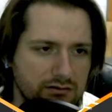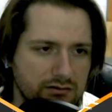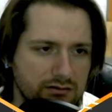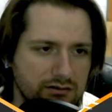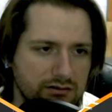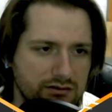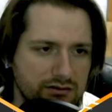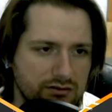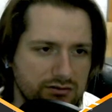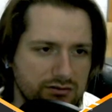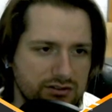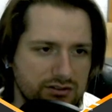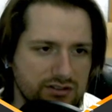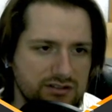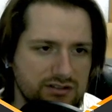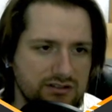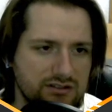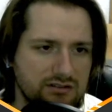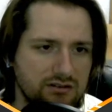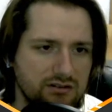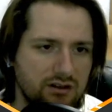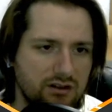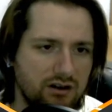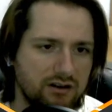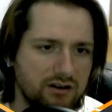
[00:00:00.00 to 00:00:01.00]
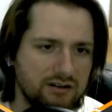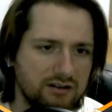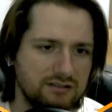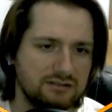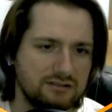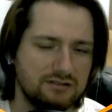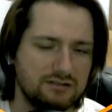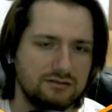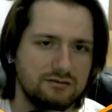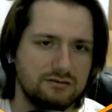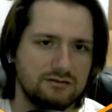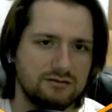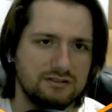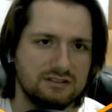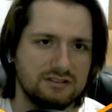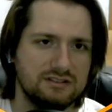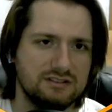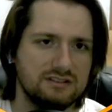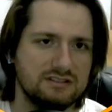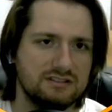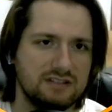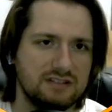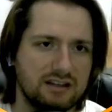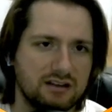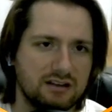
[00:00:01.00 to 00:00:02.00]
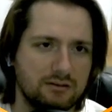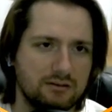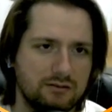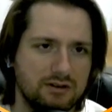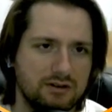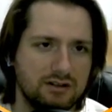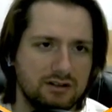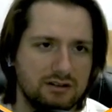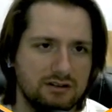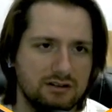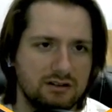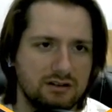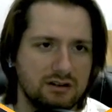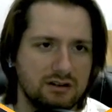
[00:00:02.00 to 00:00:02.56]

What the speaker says: So just the login to, just the second one.